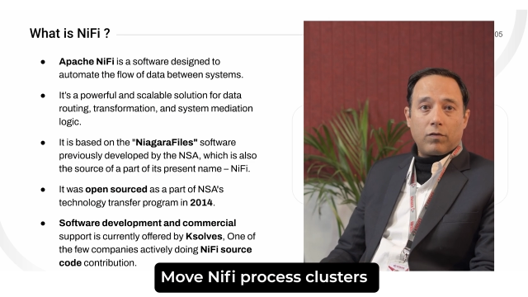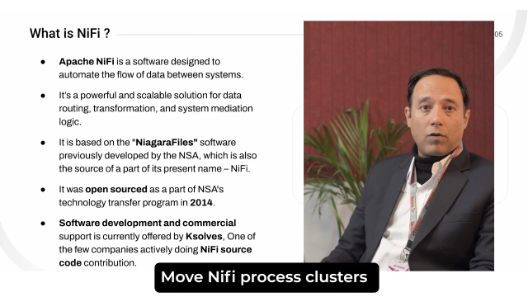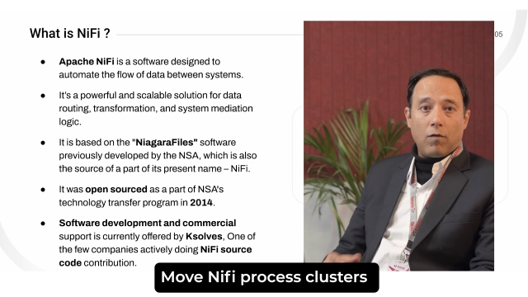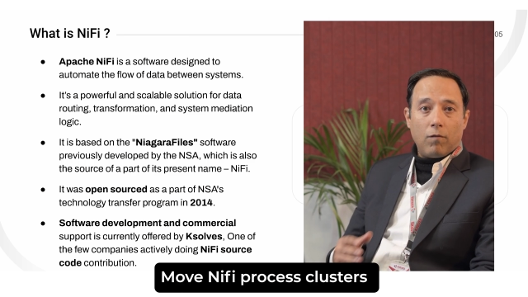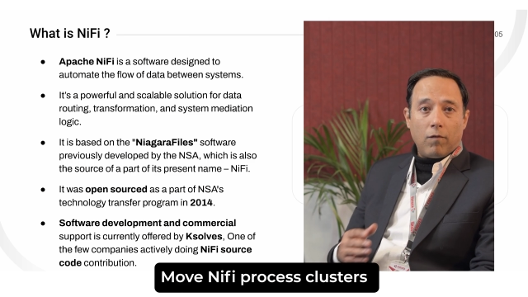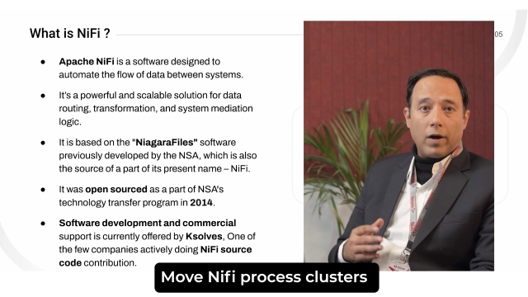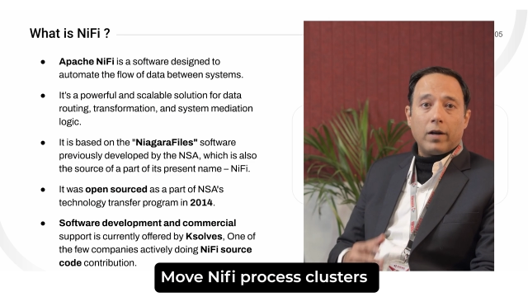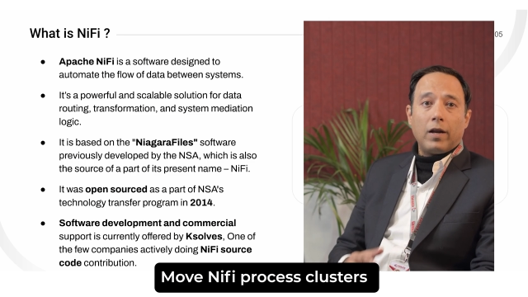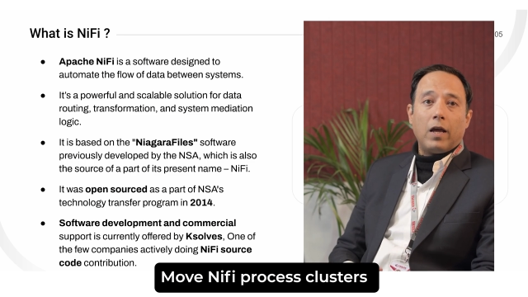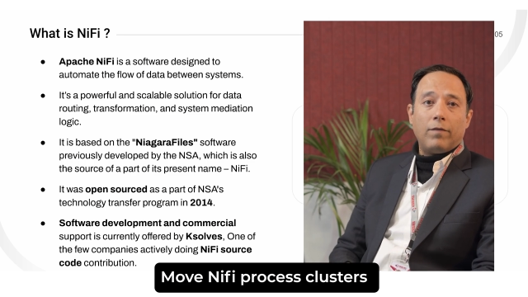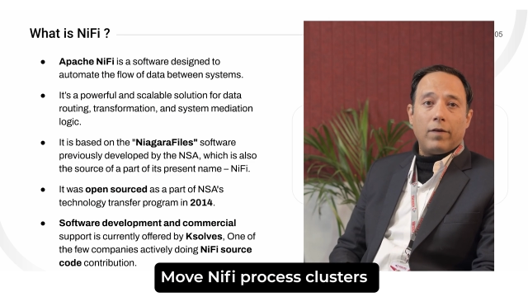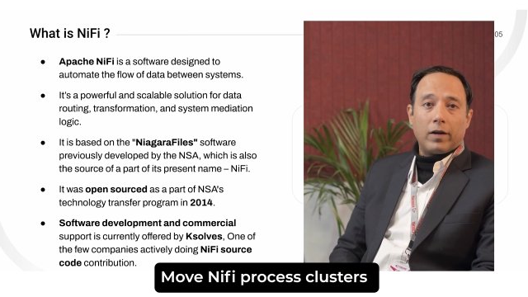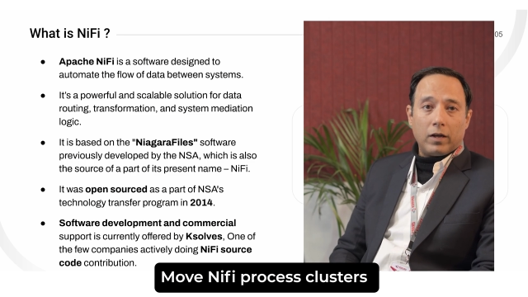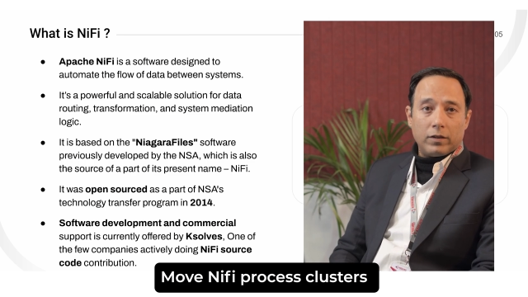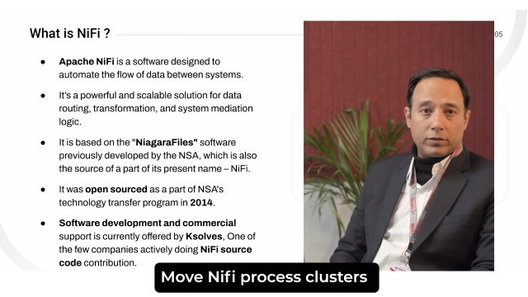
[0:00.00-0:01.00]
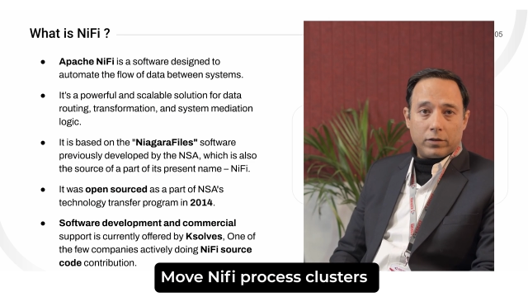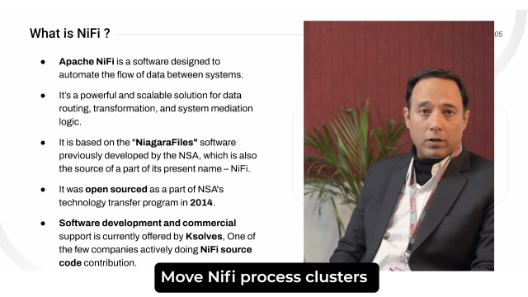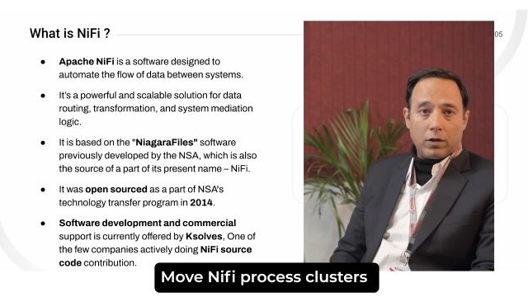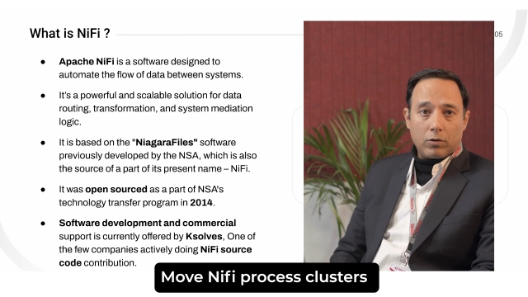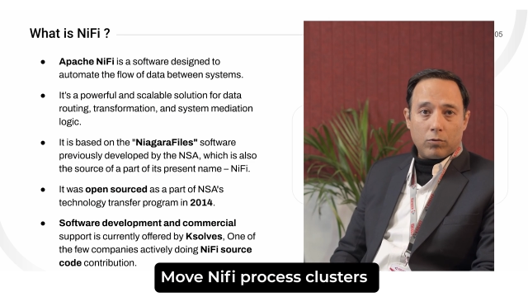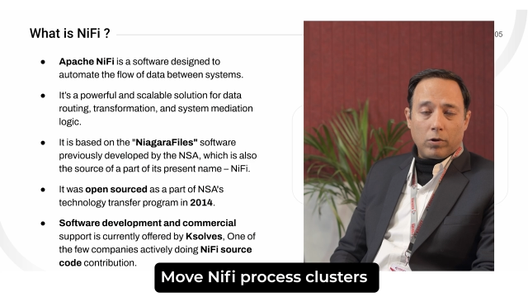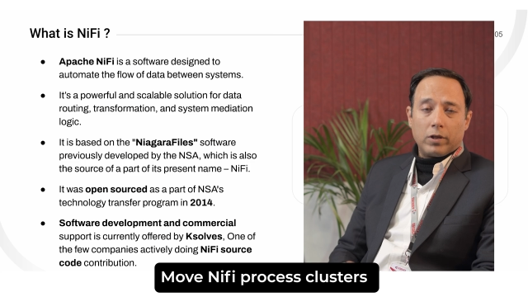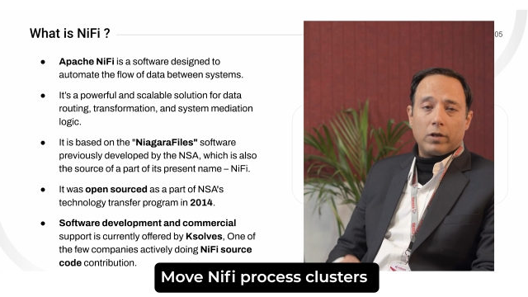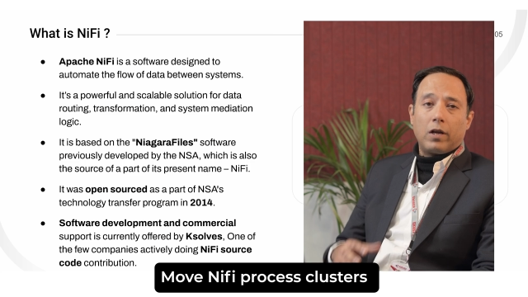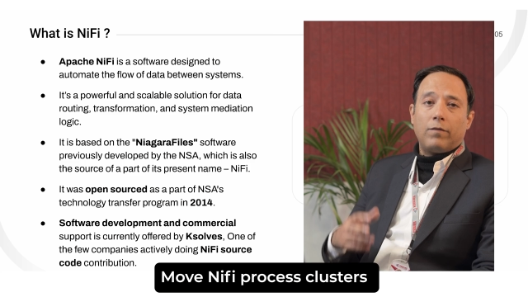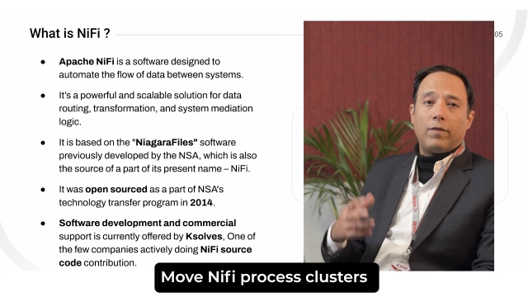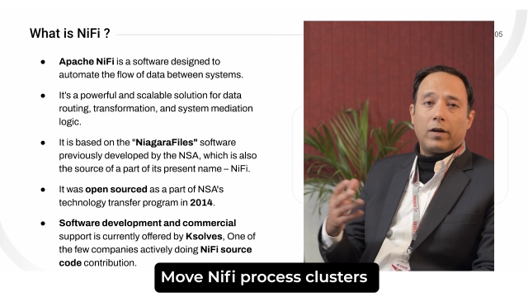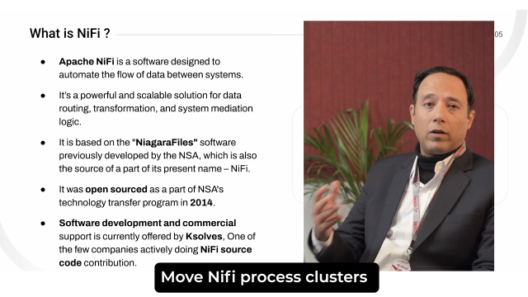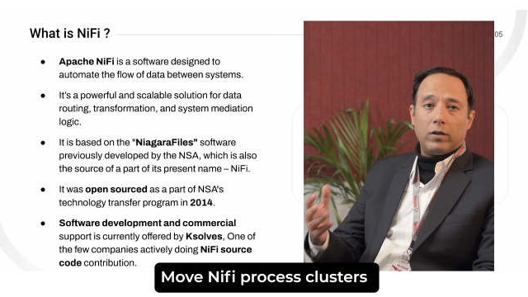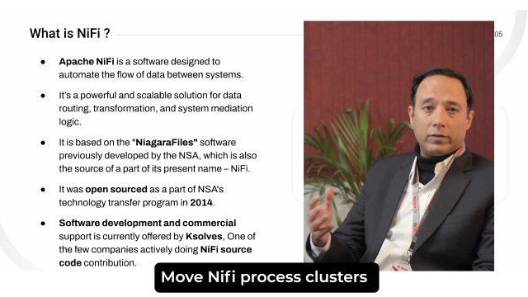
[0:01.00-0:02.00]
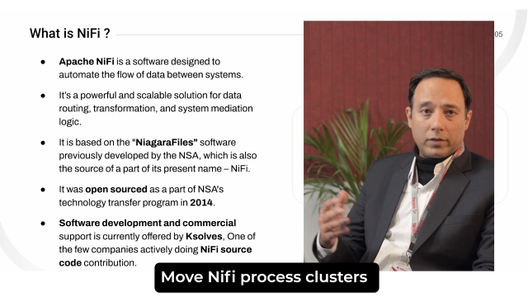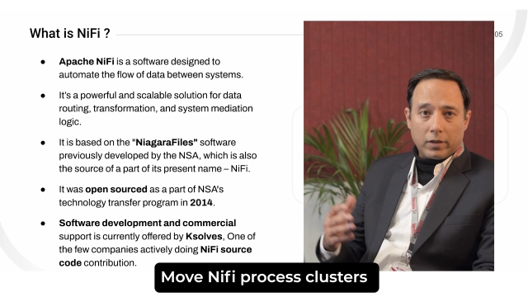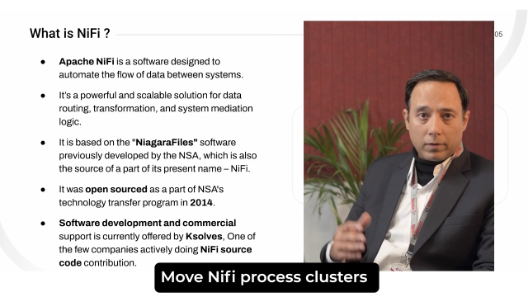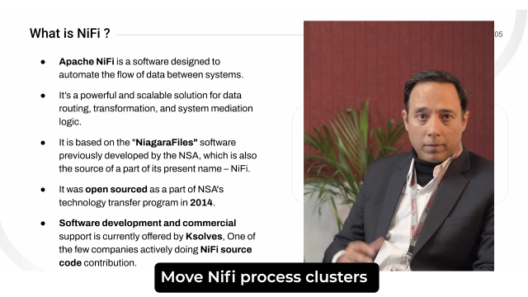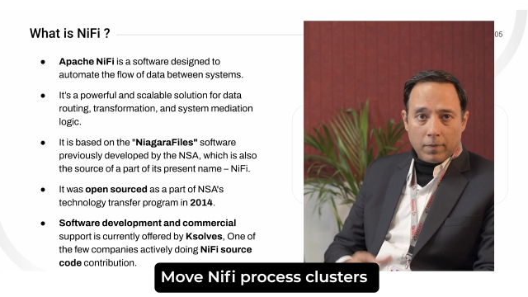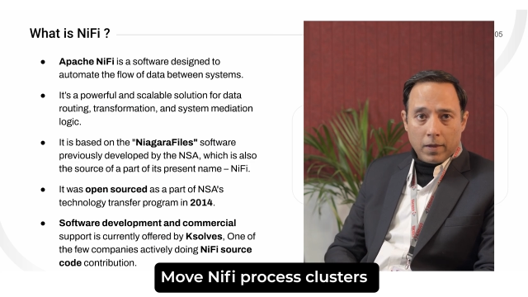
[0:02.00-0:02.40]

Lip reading: from one NiFi cluster to another NiFi cluster.